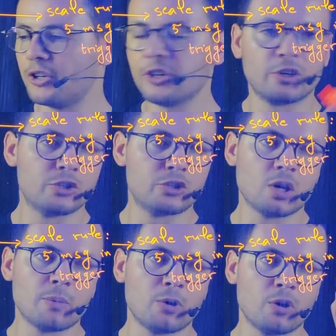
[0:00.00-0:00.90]
trigger a
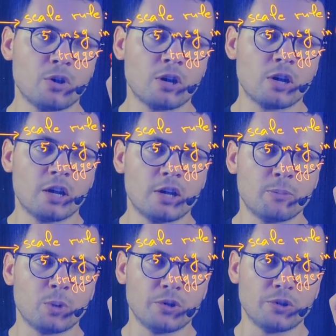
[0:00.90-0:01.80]
job or a
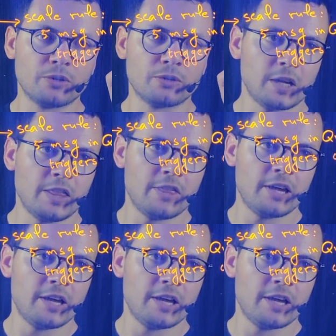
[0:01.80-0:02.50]
pod at